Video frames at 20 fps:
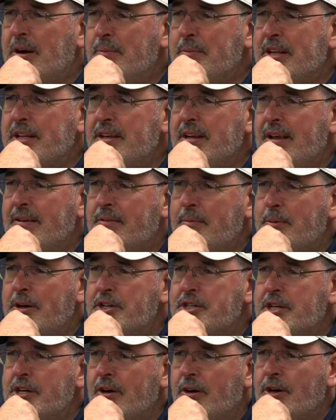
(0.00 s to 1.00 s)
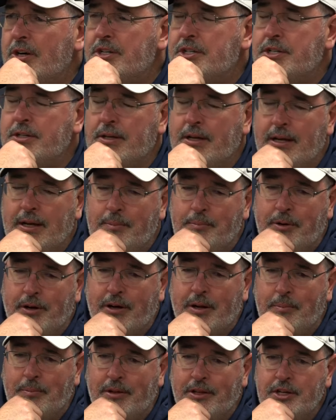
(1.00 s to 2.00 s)
I mean, didn't have a bunch of yards per
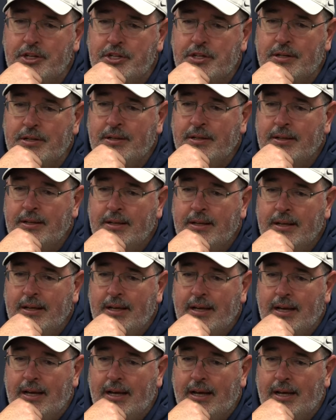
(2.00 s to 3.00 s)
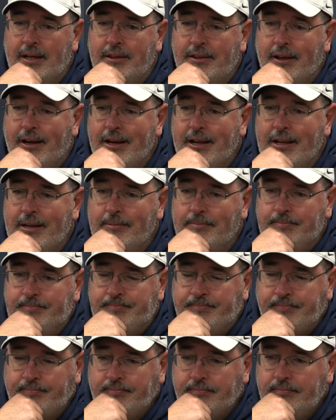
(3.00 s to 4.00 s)
completion. Thought he
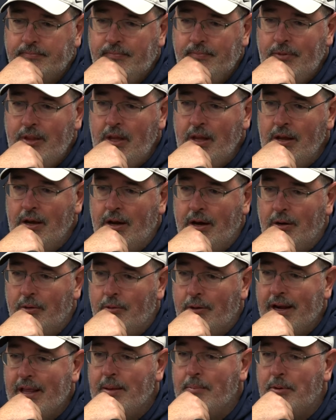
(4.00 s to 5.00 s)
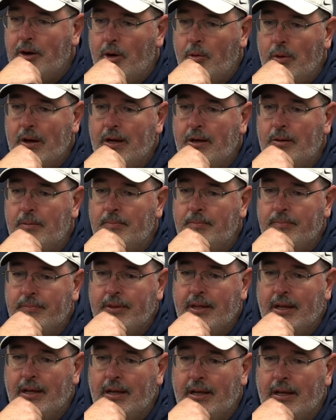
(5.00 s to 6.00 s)
ran the ball well.
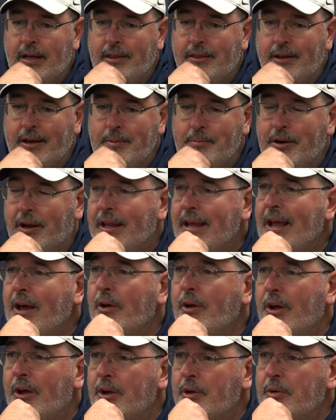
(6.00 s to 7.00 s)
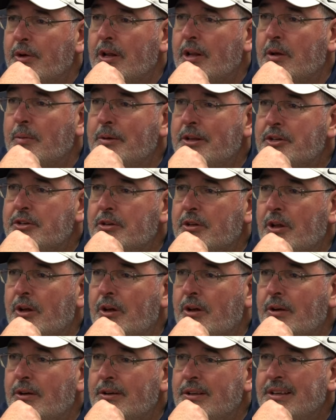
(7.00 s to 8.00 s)
I thought he probably held on to it a little bit too
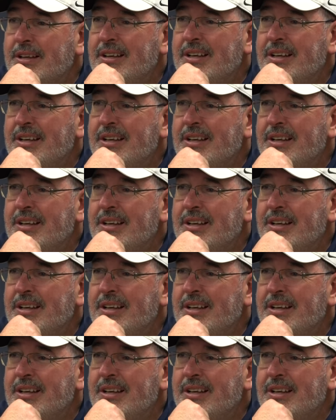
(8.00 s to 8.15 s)
long.